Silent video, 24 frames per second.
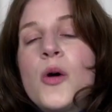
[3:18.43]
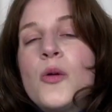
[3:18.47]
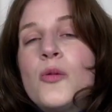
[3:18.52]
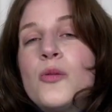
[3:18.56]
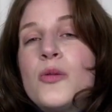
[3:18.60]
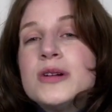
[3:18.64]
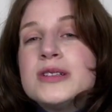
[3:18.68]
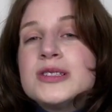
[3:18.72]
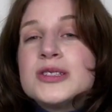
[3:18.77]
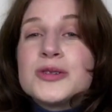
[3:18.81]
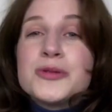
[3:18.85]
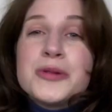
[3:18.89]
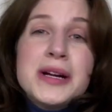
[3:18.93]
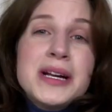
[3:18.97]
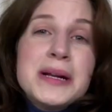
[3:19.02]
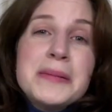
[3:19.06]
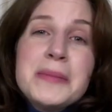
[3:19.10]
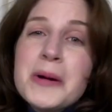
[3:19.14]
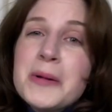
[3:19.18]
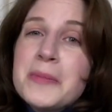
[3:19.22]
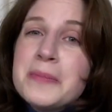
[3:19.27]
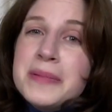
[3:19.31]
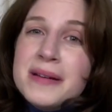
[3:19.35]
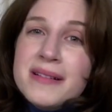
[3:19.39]
What's great
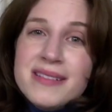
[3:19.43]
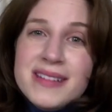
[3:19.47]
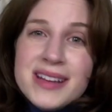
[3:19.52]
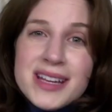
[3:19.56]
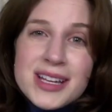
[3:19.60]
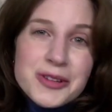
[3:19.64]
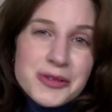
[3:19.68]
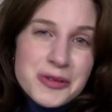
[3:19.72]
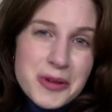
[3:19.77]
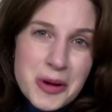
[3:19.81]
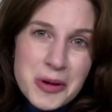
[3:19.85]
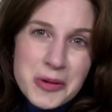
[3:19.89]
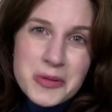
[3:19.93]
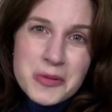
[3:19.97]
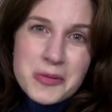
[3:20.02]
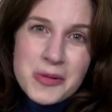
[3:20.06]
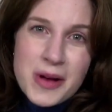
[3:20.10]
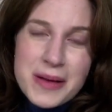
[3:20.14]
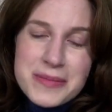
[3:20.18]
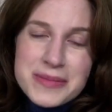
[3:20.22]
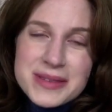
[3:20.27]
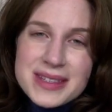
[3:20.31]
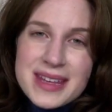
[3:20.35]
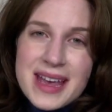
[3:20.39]
about building your own
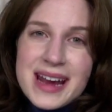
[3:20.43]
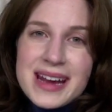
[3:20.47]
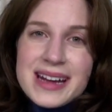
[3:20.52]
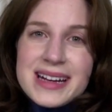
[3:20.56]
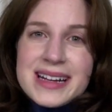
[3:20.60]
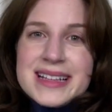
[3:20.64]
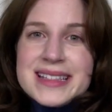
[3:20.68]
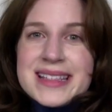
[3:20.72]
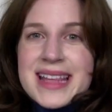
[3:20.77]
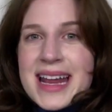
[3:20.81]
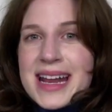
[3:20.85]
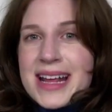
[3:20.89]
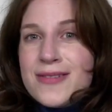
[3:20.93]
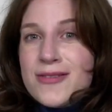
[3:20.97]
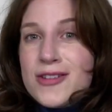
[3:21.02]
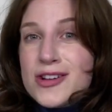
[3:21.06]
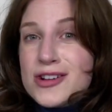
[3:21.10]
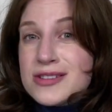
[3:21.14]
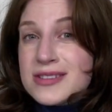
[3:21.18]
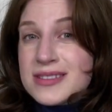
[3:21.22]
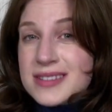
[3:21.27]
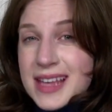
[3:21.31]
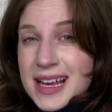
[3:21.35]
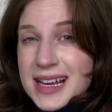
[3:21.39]
website is that if
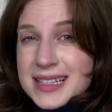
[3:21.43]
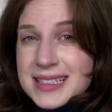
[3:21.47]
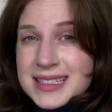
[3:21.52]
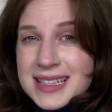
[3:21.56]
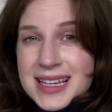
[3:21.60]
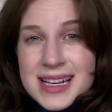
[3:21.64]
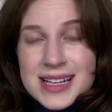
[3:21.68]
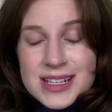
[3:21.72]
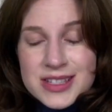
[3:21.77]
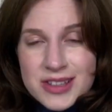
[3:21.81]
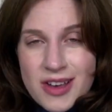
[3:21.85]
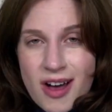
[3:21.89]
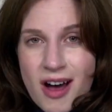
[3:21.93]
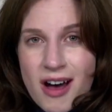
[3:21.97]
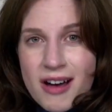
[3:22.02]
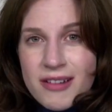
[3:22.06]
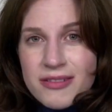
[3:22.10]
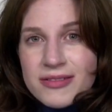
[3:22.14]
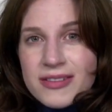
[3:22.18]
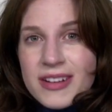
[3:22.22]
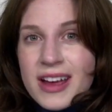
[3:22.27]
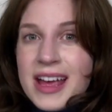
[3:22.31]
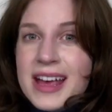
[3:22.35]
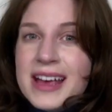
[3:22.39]
your site takes
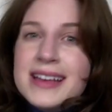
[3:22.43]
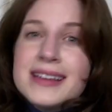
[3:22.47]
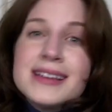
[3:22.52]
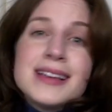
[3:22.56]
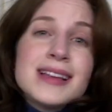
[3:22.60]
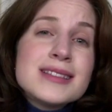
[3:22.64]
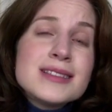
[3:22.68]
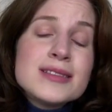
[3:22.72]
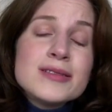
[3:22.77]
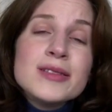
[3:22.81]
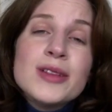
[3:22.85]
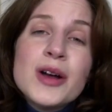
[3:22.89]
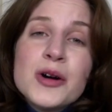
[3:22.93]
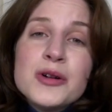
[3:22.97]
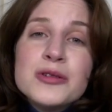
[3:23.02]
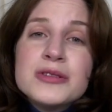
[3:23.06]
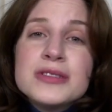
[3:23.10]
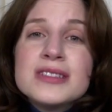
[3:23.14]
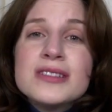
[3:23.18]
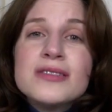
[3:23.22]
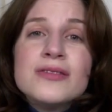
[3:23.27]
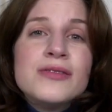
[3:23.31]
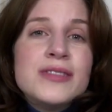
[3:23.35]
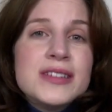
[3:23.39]
off, gets
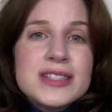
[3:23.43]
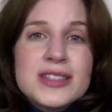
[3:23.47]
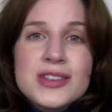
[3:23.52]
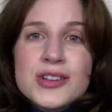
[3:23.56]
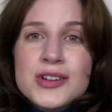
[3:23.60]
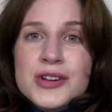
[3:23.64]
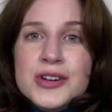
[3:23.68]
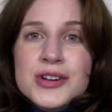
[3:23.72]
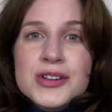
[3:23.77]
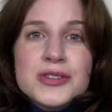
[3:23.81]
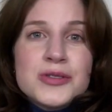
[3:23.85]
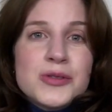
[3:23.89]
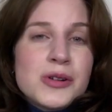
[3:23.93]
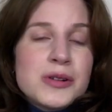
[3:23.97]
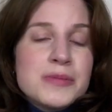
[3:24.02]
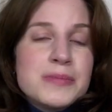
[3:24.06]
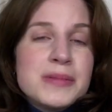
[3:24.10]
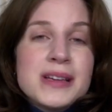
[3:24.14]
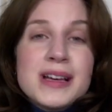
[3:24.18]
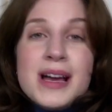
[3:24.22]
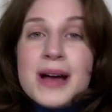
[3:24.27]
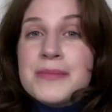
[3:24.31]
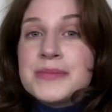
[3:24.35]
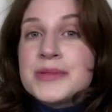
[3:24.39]
loads of visitors, or
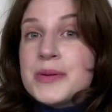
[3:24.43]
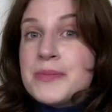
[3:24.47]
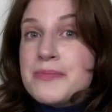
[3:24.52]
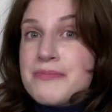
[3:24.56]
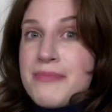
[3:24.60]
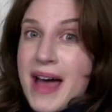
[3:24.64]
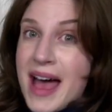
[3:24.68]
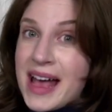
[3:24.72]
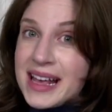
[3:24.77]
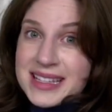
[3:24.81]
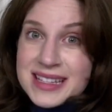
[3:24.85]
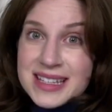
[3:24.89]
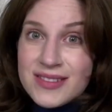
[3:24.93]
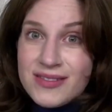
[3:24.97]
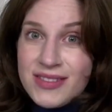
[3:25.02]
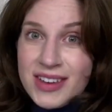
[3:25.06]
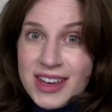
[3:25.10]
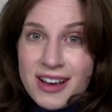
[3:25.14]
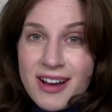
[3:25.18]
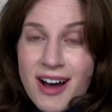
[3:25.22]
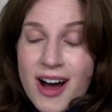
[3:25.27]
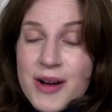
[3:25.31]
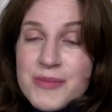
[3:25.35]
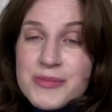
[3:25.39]
becomes a massive
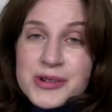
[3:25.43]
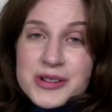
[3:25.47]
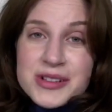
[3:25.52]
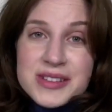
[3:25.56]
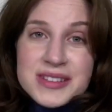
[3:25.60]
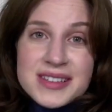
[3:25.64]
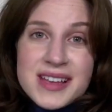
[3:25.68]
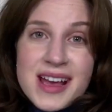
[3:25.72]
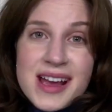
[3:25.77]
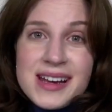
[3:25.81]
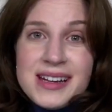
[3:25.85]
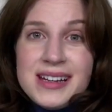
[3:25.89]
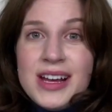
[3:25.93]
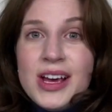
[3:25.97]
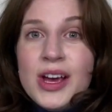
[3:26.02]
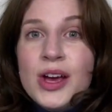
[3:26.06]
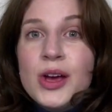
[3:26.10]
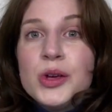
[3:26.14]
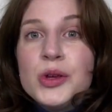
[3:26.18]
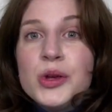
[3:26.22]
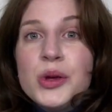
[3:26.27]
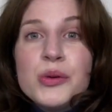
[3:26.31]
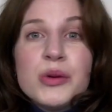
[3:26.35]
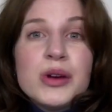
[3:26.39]
e-commerce site,
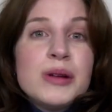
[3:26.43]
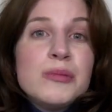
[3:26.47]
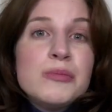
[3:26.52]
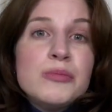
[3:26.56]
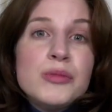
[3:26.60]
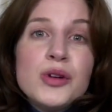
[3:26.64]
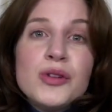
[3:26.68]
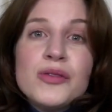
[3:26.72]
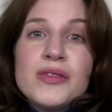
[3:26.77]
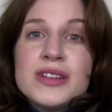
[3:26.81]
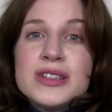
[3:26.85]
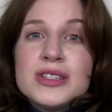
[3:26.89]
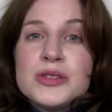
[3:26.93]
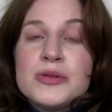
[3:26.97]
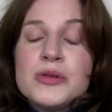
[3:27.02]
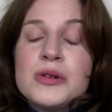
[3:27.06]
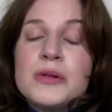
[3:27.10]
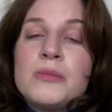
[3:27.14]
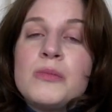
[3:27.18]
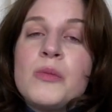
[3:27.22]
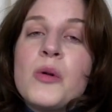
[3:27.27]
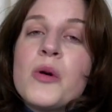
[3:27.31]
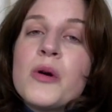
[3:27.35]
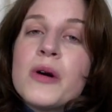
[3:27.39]
you can move it to a
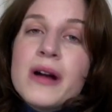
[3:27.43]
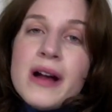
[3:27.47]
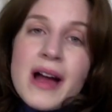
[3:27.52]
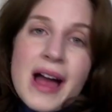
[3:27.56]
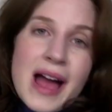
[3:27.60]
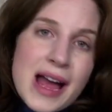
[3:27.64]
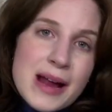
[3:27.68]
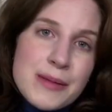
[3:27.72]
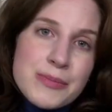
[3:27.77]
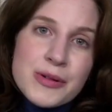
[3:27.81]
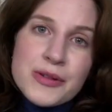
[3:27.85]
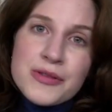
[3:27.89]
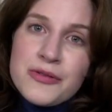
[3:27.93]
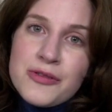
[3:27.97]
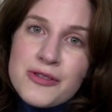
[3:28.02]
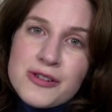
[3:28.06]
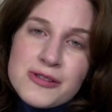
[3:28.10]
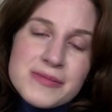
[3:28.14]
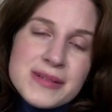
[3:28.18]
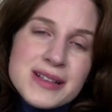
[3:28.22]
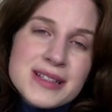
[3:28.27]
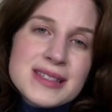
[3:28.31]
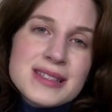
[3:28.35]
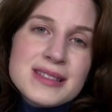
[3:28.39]
more
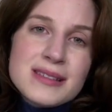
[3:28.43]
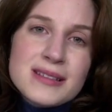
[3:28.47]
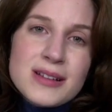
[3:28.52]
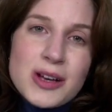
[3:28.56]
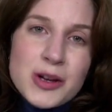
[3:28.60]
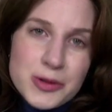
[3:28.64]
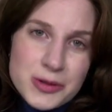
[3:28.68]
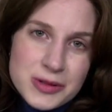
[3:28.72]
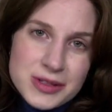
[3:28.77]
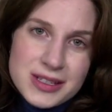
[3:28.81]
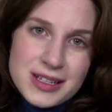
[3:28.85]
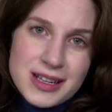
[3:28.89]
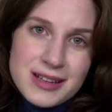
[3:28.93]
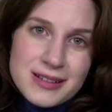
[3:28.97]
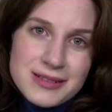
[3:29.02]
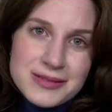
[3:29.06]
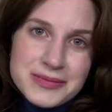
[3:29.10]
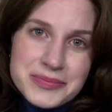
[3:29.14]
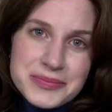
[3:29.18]
high-performance hosting.